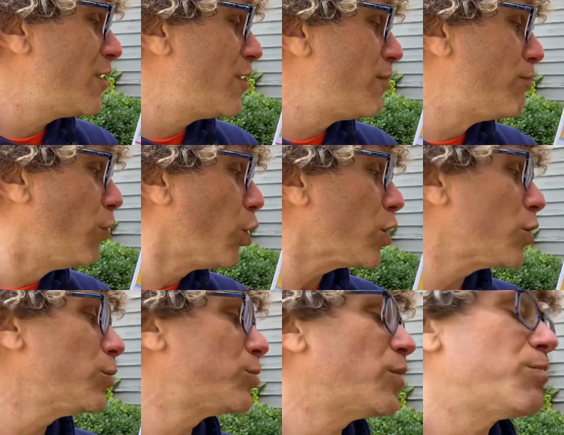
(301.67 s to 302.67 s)
more
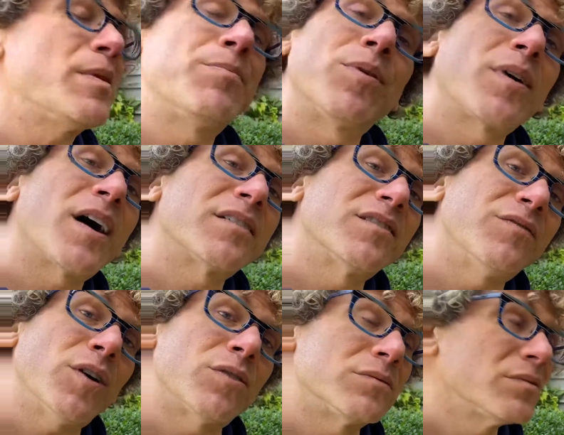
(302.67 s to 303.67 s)
groups of people got to
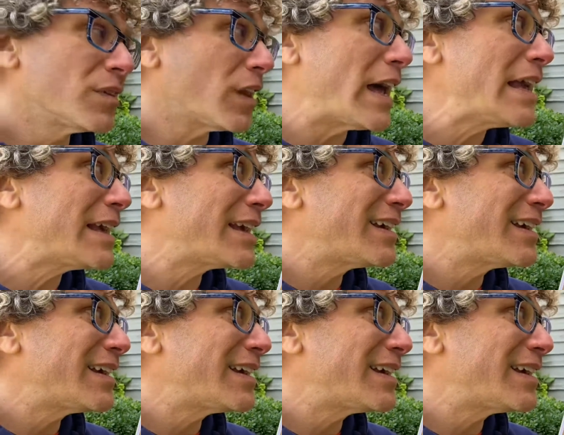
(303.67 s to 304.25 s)
vote, like